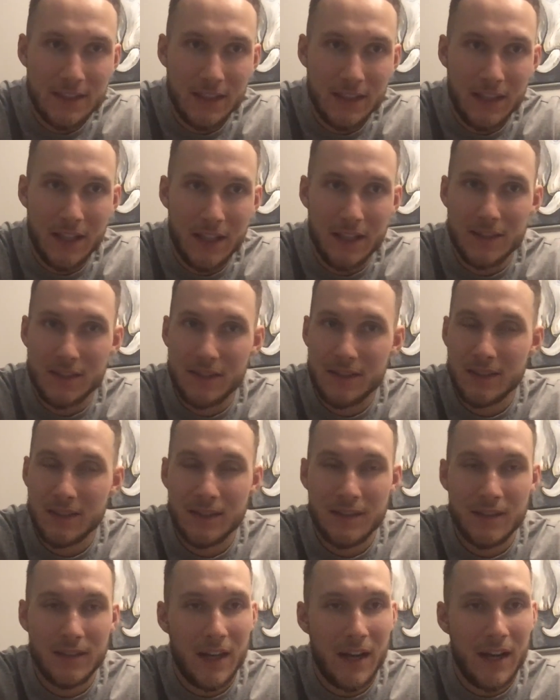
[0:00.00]
Like
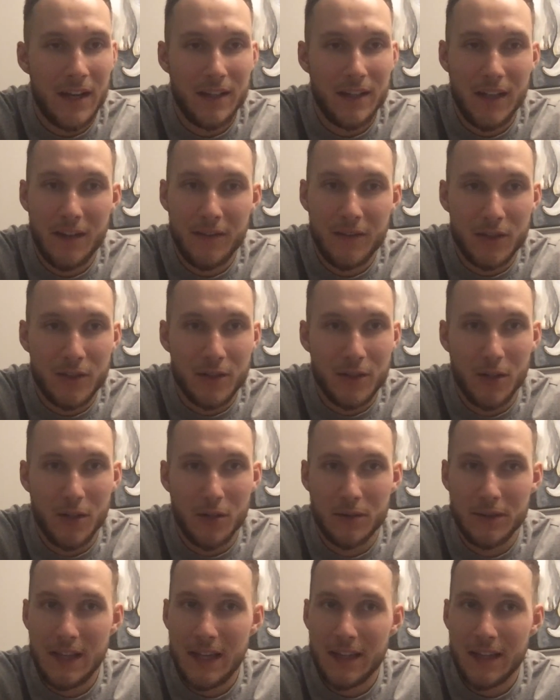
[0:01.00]
I never go
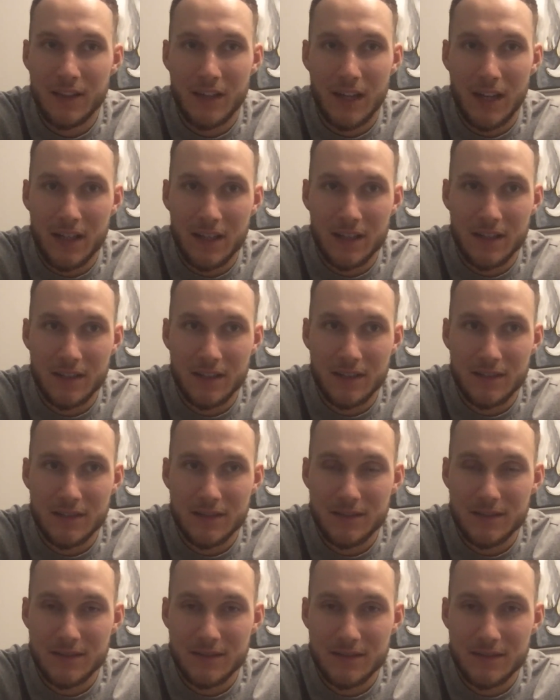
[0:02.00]
that hard.
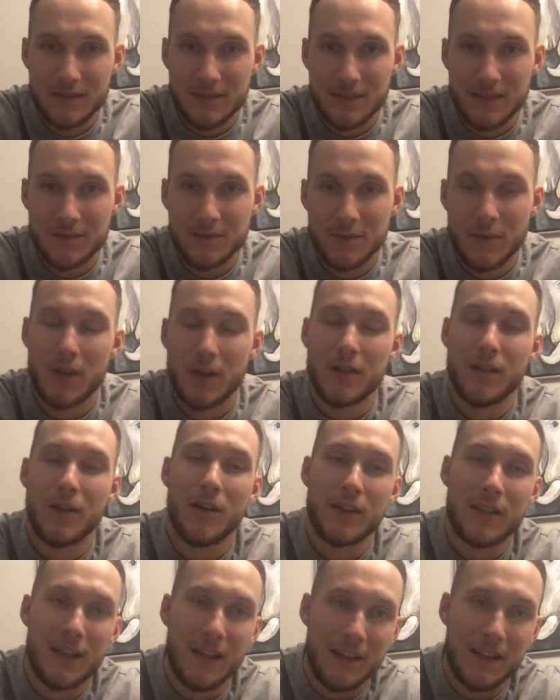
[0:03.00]

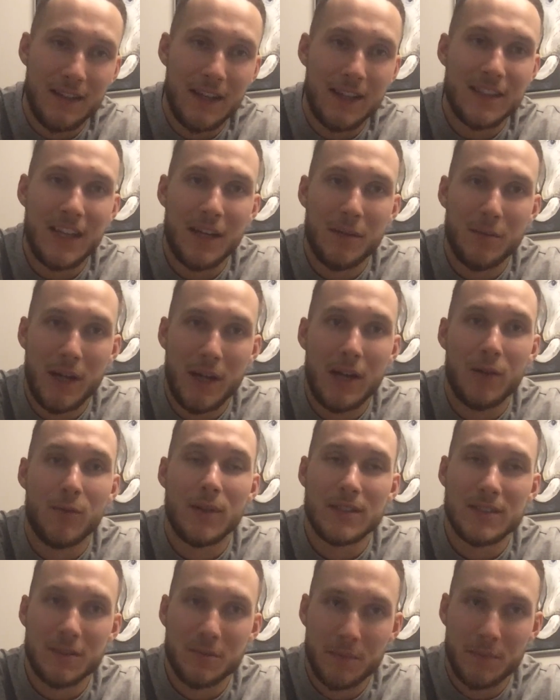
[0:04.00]
Okay, at that time I
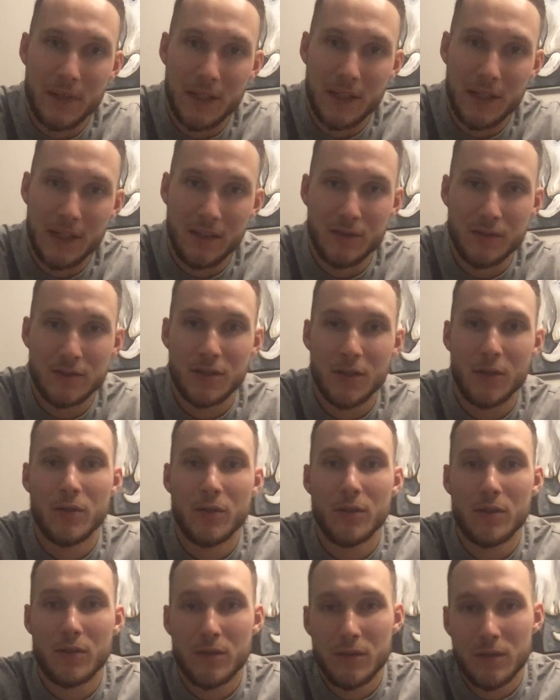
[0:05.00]
wasn't playing, so
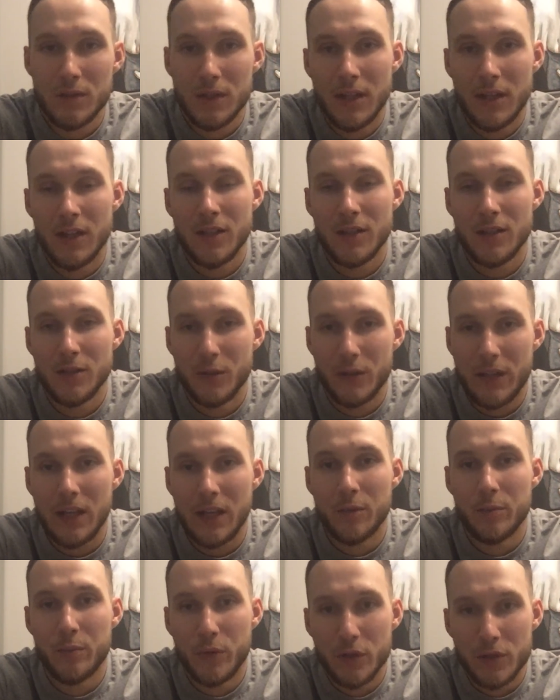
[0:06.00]
you
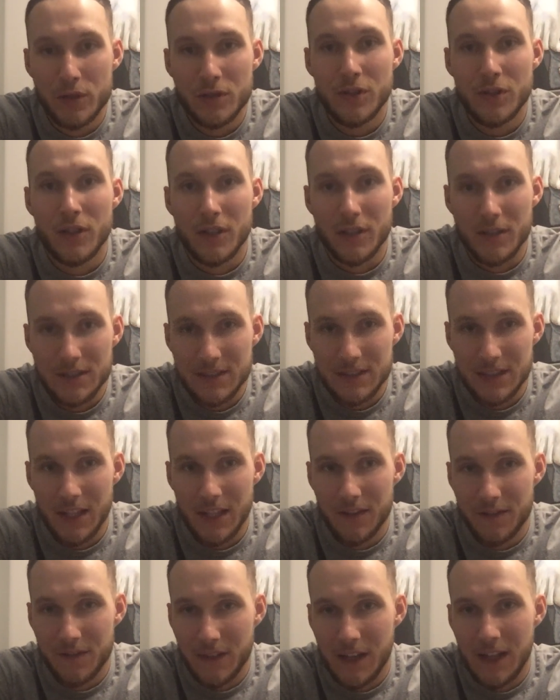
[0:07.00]
can push
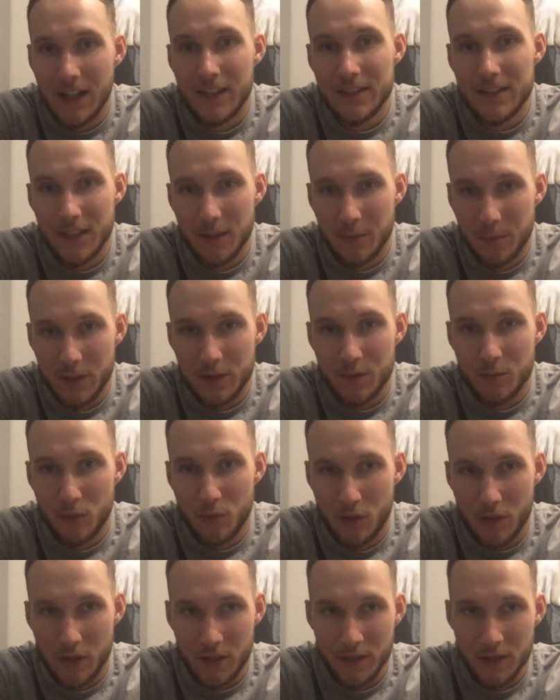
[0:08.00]
yourself a little bit
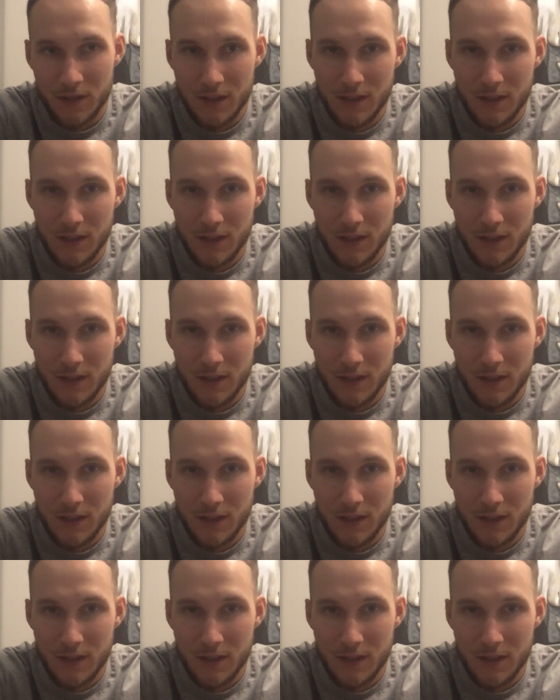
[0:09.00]
more.